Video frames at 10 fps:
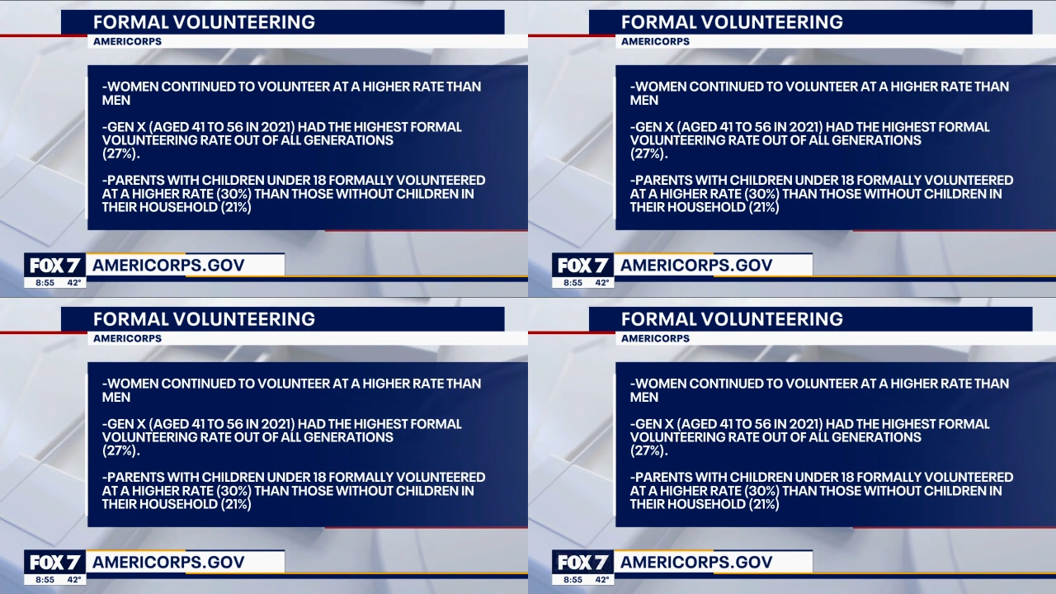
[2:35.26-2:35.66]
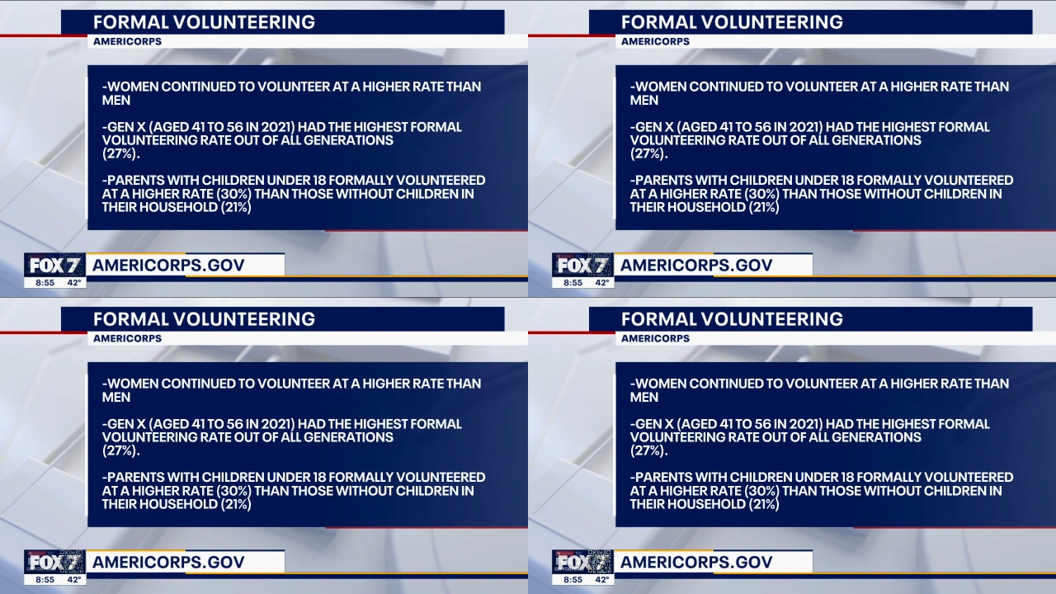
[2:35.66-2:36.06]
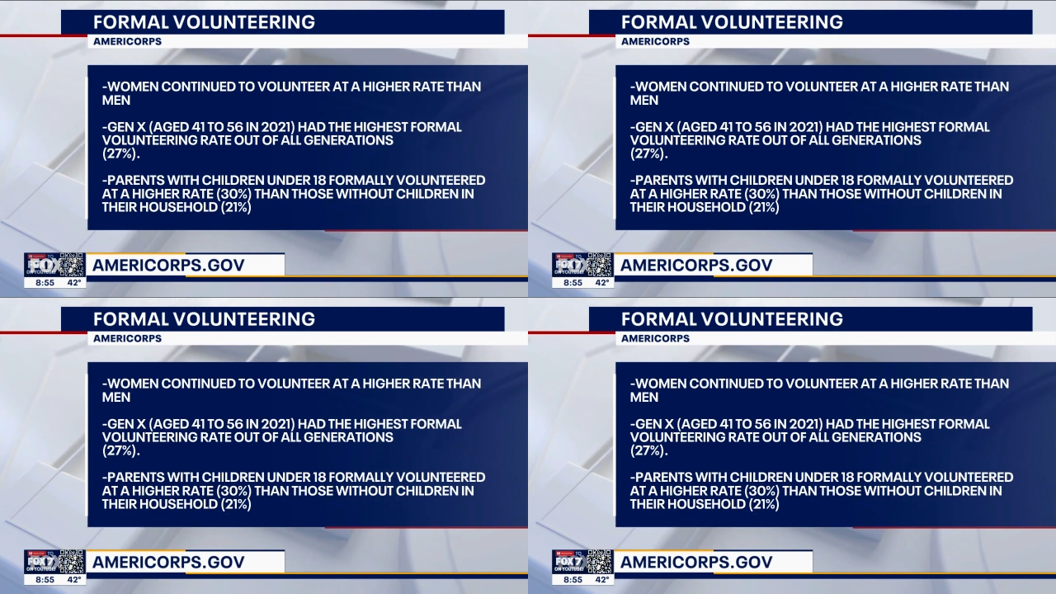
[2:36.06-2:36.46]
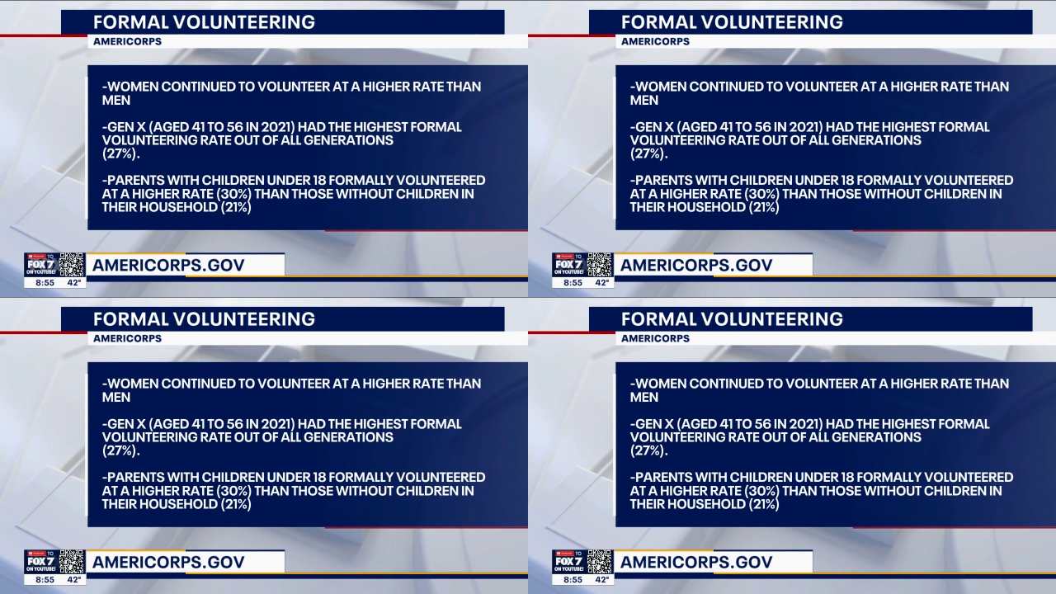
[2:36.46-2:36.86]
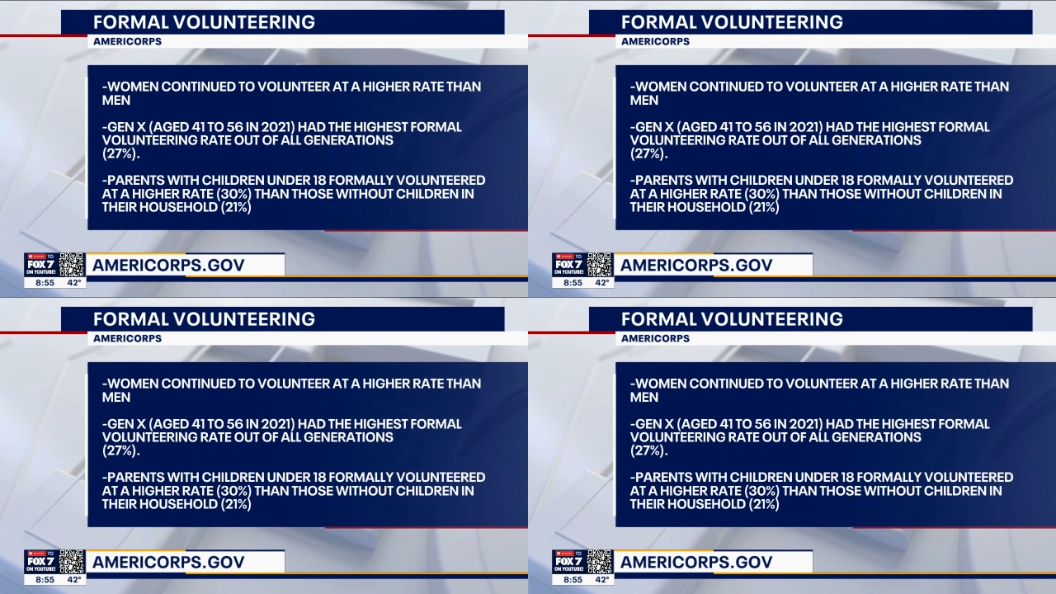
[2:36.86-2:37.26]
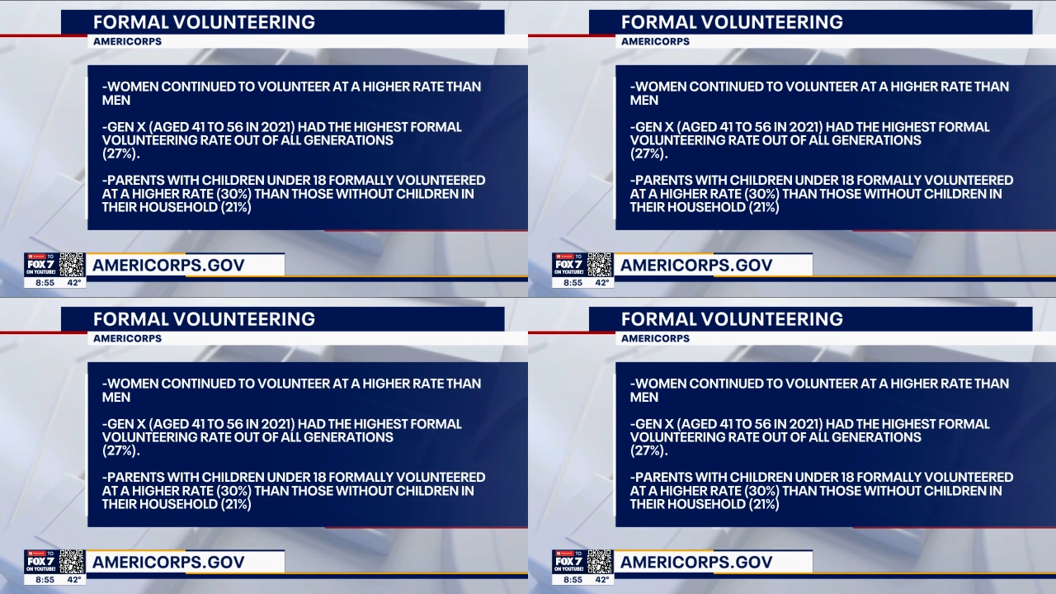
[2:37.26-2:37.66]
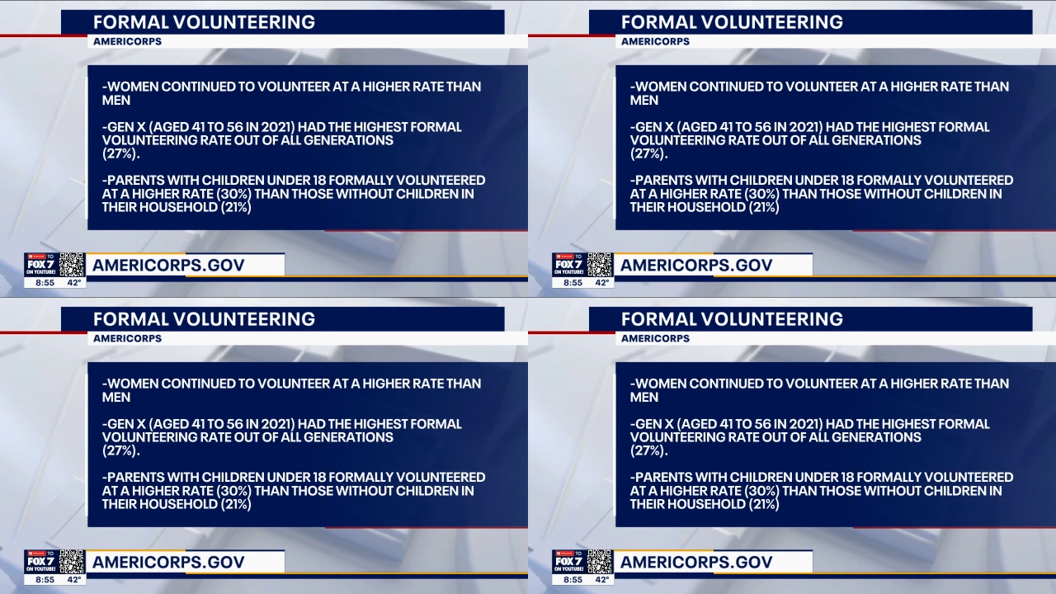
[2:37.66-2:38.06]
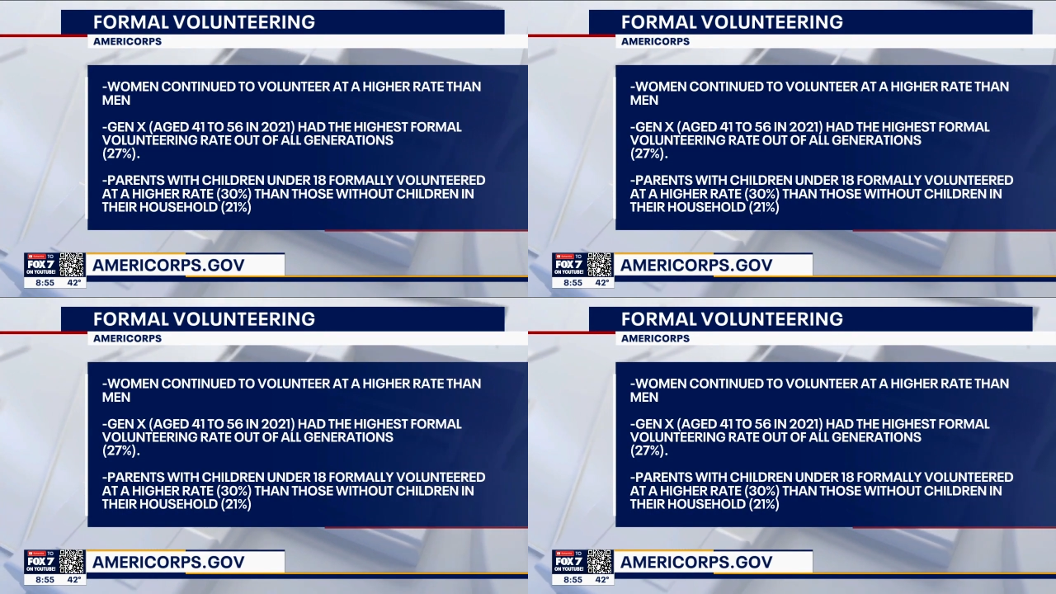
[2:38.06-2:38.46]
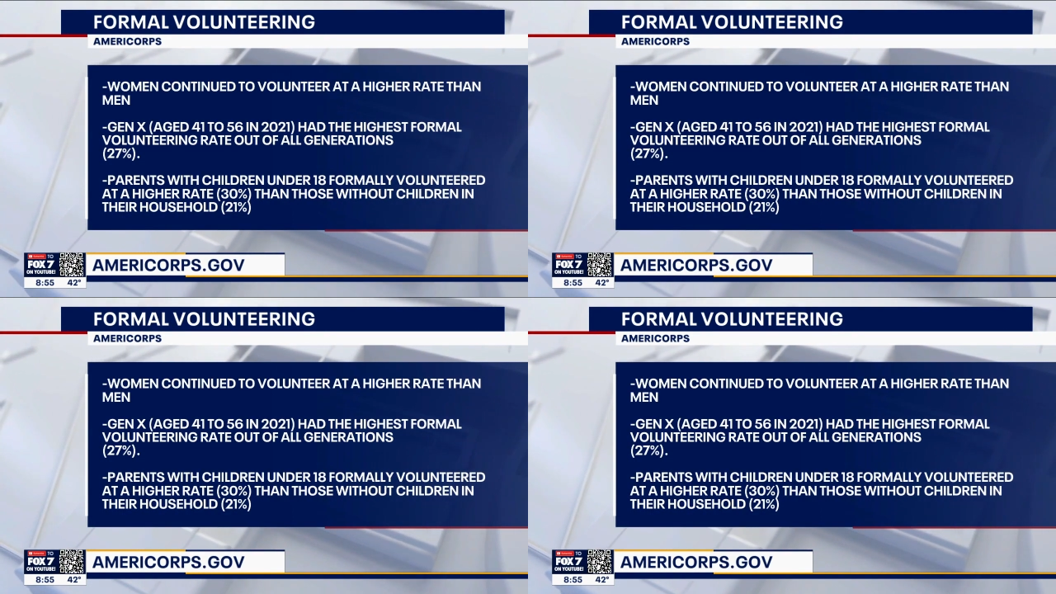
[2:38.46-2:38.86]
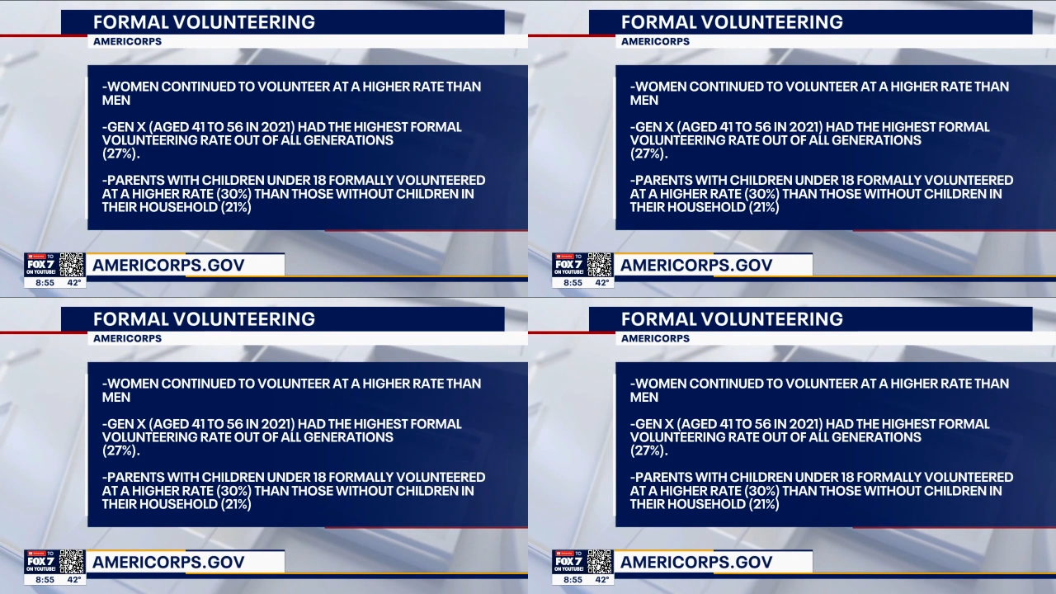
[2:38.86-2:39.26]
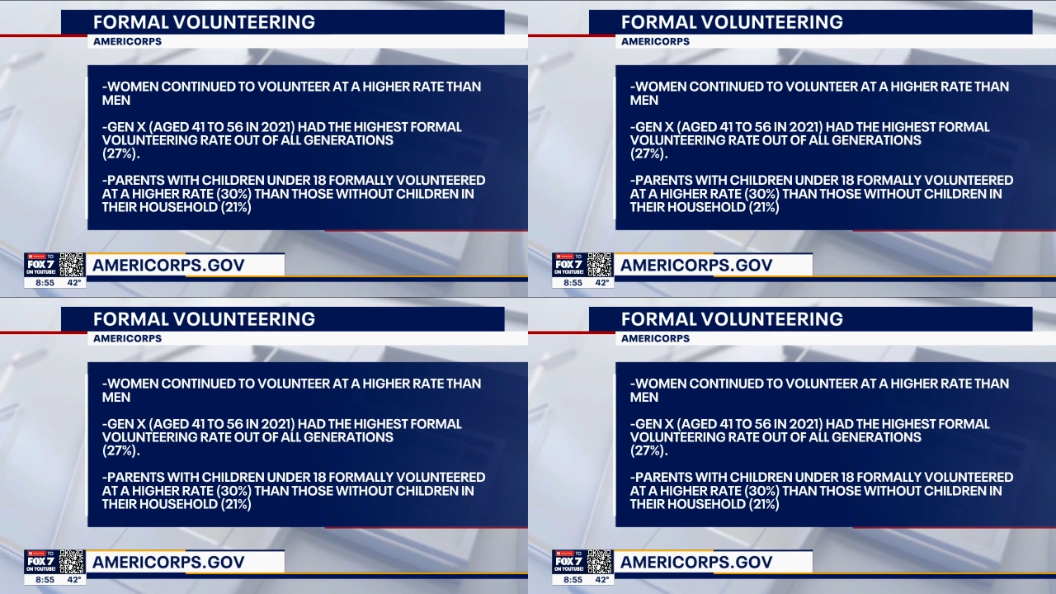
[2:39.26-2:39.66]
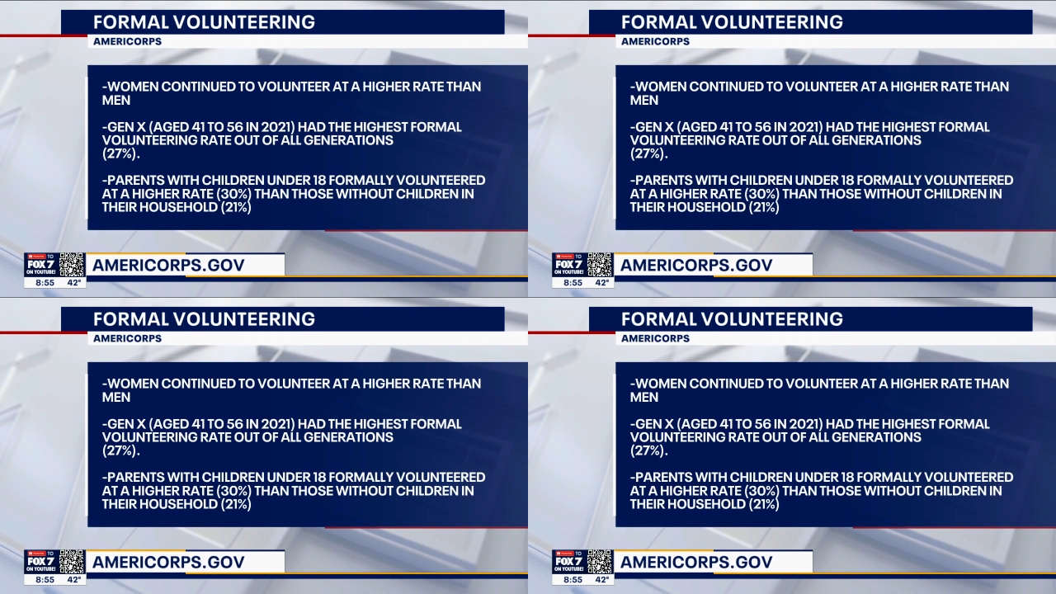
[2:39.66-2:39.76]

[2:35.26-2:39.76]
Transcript: No face is visible, so there are no lips to read.